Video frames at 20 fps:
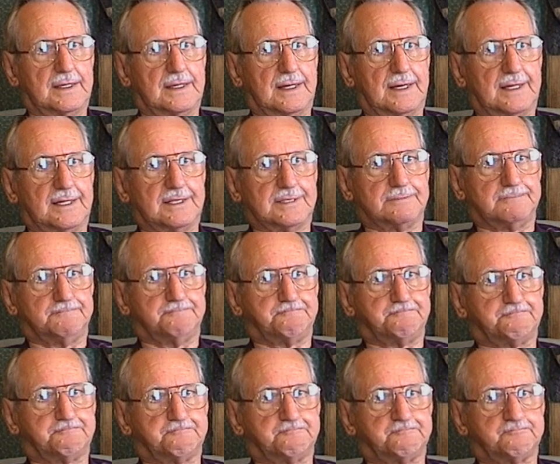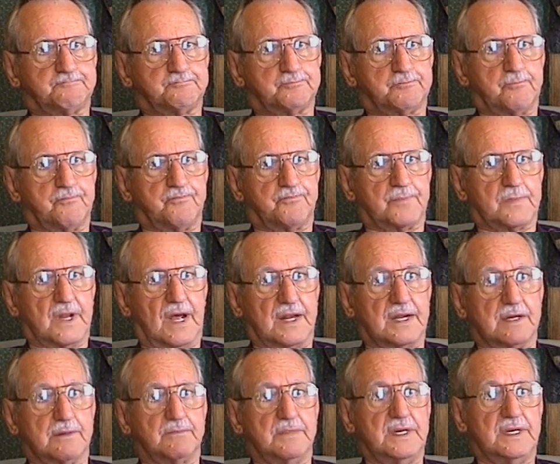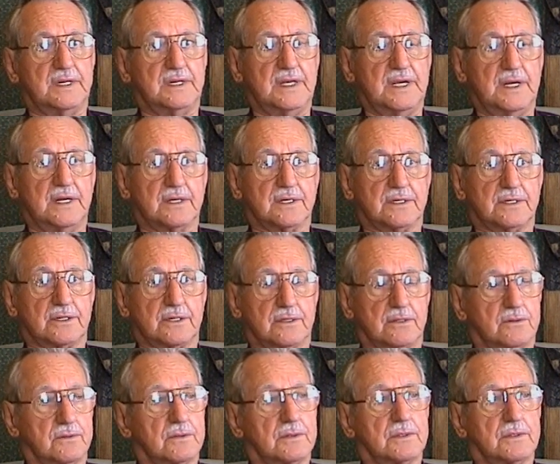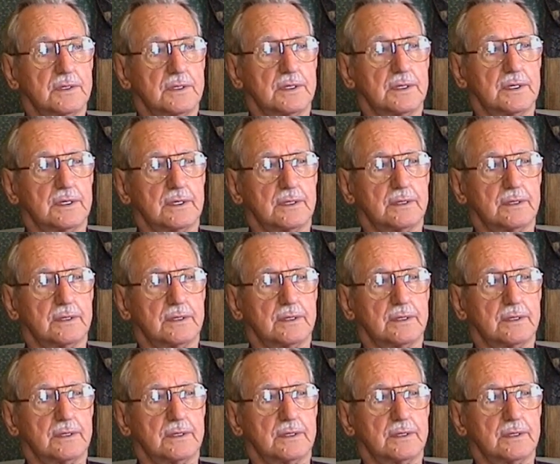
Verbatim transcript: Uh, I didn't meet Neil until uh,